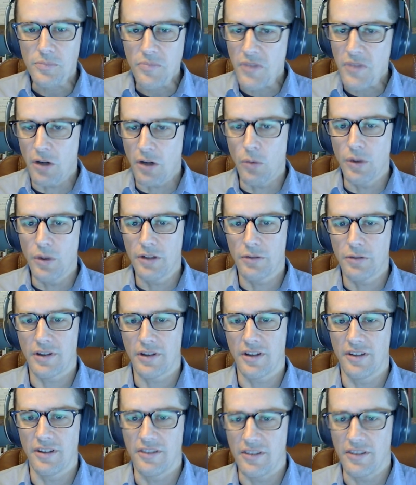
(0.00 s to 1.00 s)
ones with
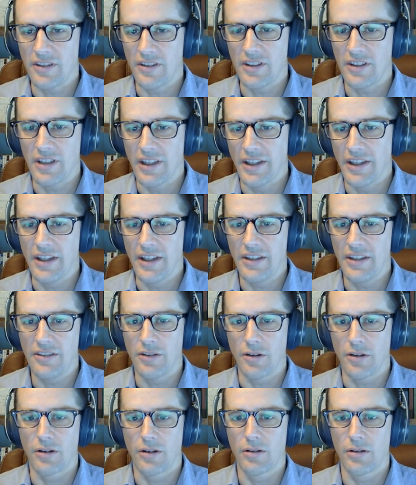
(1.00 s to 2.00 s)
consistent delays
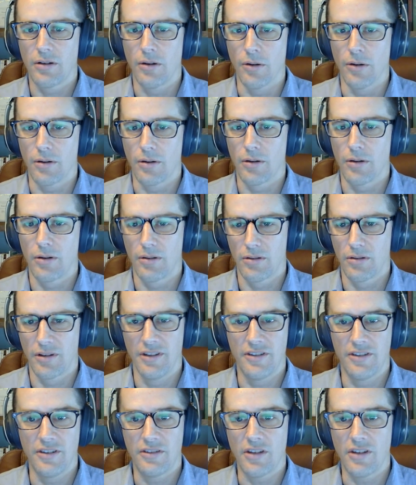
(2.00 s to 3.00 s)
or
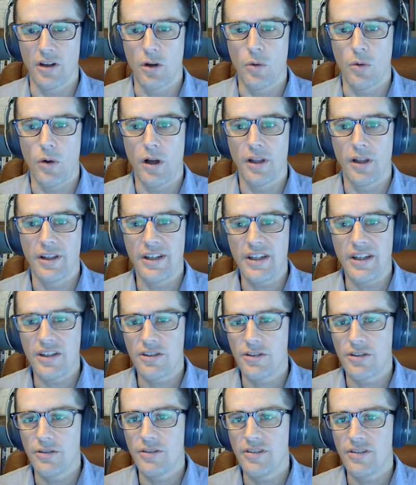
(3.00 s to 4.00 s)
consistent quality
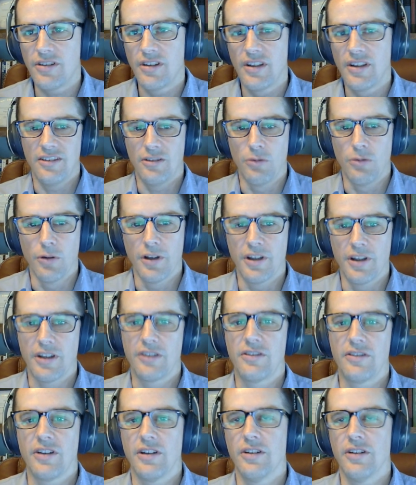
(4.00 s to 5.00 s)
issues. This is really a
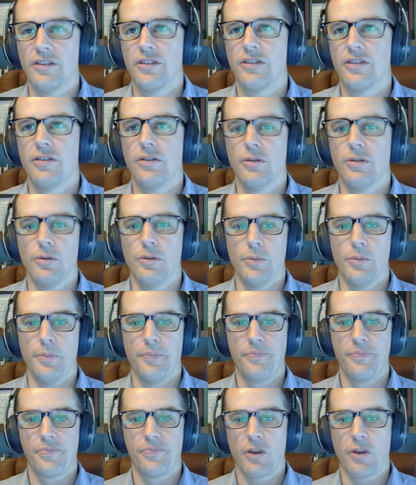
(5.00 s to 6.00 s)
signal to
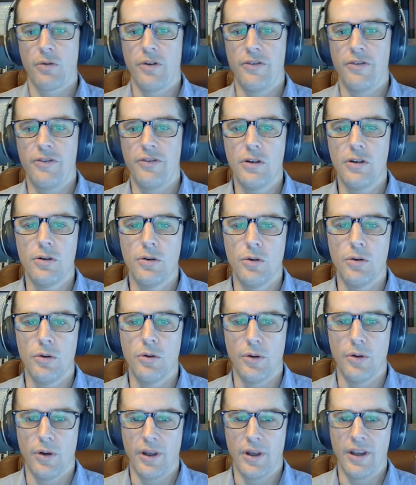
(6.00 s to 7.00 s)

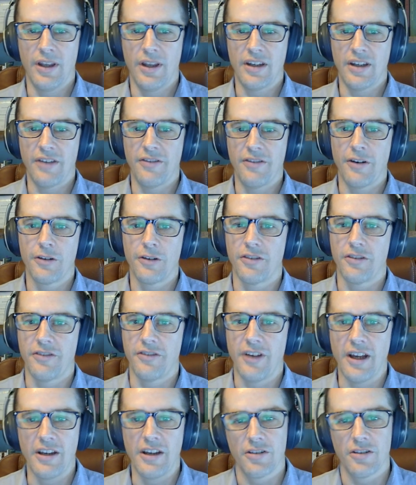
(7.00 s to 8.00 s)
review and
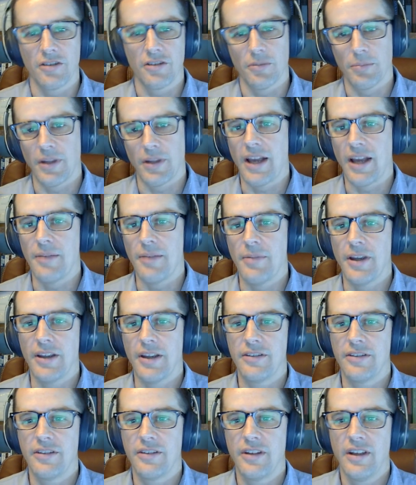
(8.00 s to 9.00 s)
diversify your supply
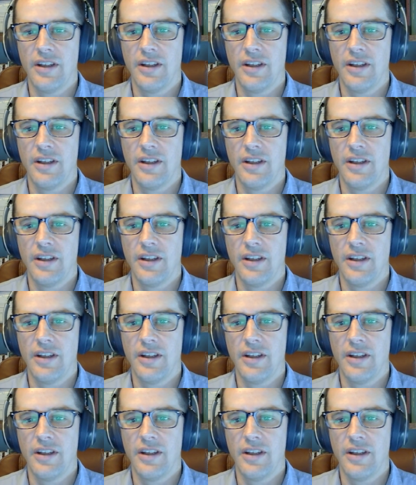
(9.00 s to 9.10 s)
base.